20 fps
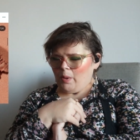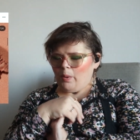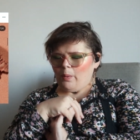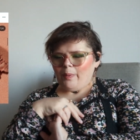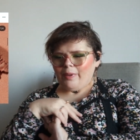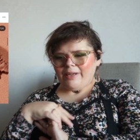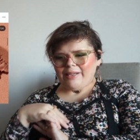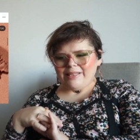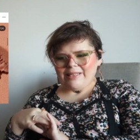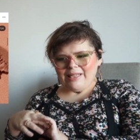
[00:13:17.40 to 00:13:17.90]

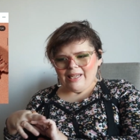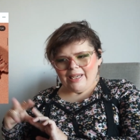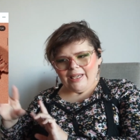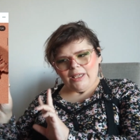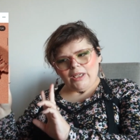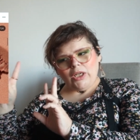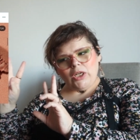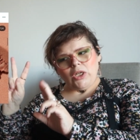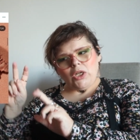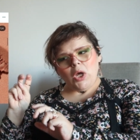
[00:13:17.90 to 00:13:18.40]
where it's
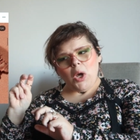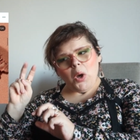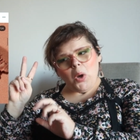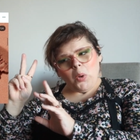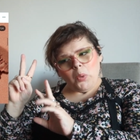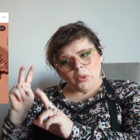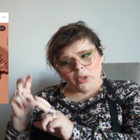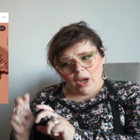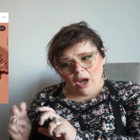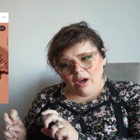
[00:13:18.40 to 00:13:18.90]
like
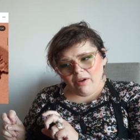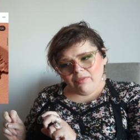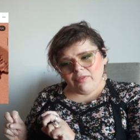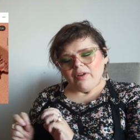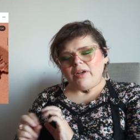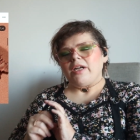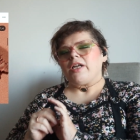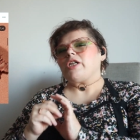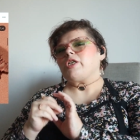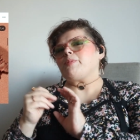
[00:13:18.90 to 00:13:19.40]
no
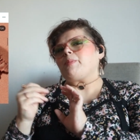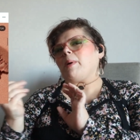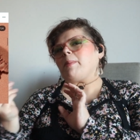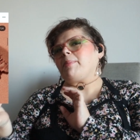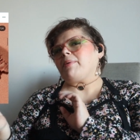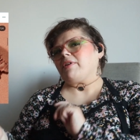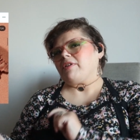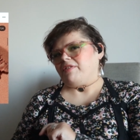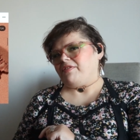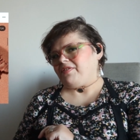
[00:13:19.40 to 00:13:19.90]
coverage but
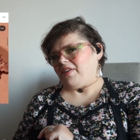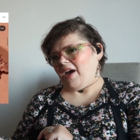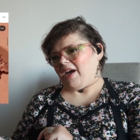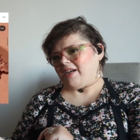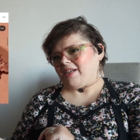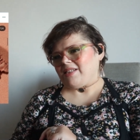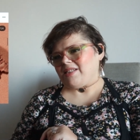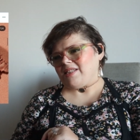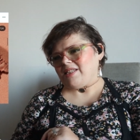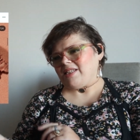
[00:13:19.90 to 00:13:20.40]

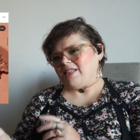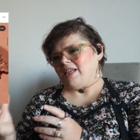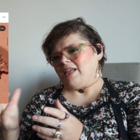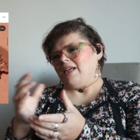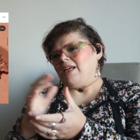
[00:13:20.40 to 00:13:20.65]
perfects.